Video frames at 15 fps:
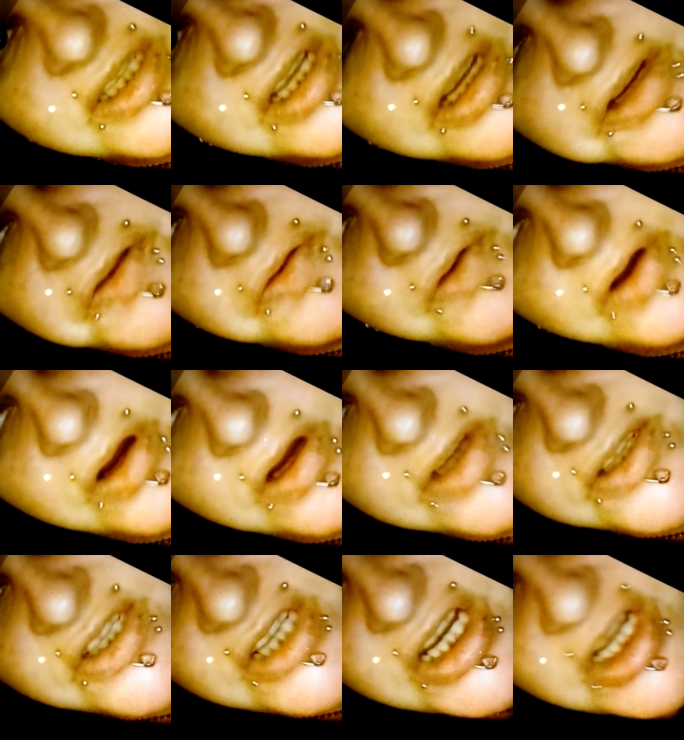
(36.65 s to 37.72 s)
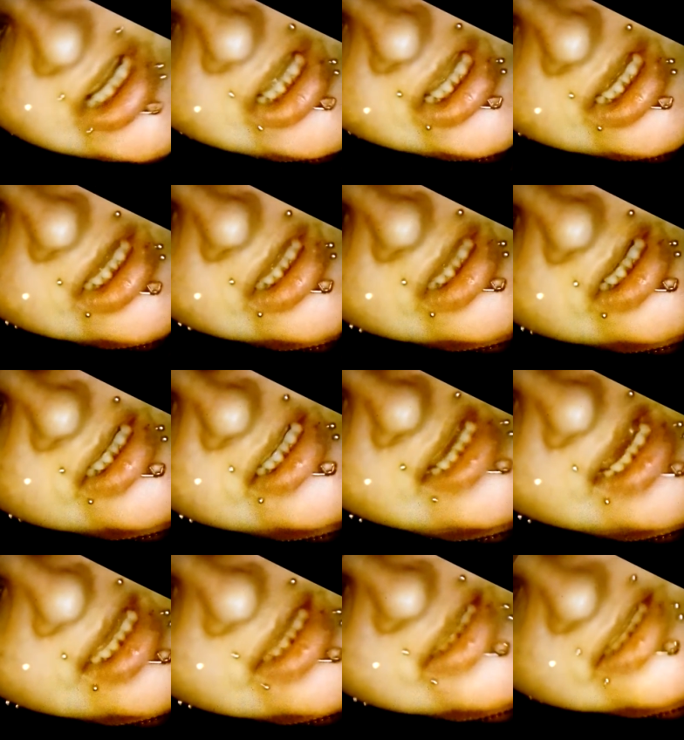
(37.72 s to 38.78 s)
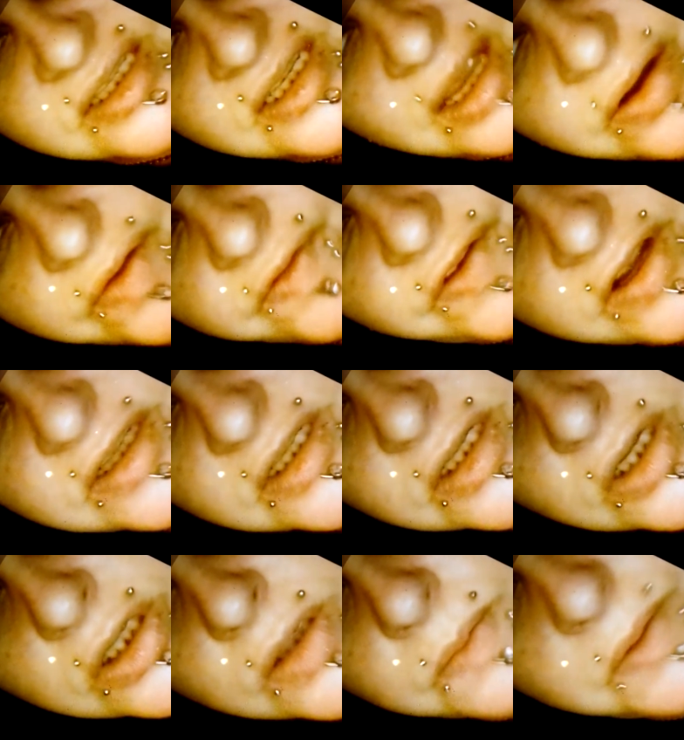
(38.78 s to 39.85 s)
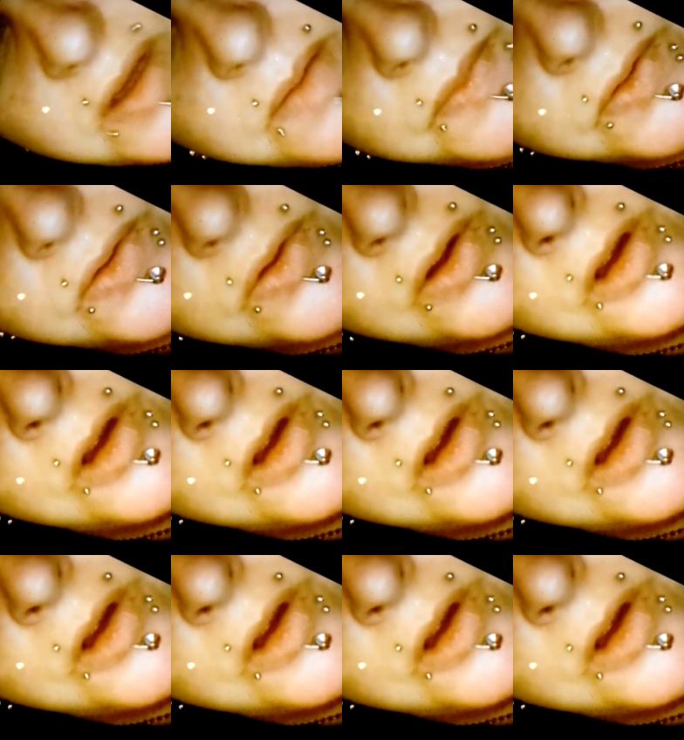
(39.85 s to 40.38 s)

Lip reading: They're signaling the deaths, the sacrifices of the people.